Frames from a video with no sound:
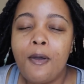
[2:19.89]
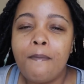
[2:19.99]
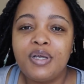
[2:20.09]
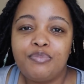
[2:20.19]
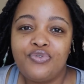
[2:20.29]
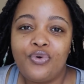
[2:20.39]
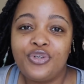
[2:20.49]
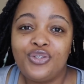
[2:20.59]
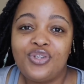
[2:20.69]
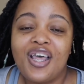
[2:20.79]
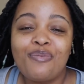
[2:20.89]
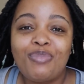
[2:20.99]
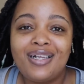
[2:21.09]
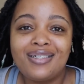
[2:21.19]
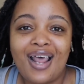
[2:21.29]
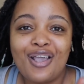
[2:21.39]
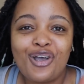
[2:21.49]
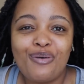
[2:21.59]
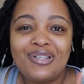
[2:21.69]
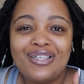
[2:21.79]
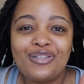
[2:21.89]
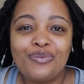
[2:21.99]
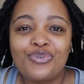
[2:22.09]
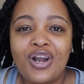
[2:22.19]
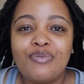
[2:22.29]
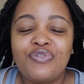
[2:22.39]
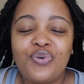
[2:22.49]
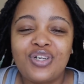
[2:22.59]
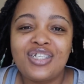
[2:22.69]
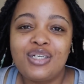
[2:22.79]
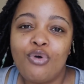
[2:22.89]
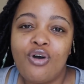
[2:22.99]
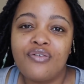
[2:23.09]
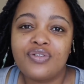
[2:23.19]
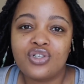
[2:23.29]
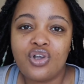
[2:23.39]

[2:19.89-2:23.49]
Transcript: But before we do that, please like, comment, and subscribe if you want to see more of this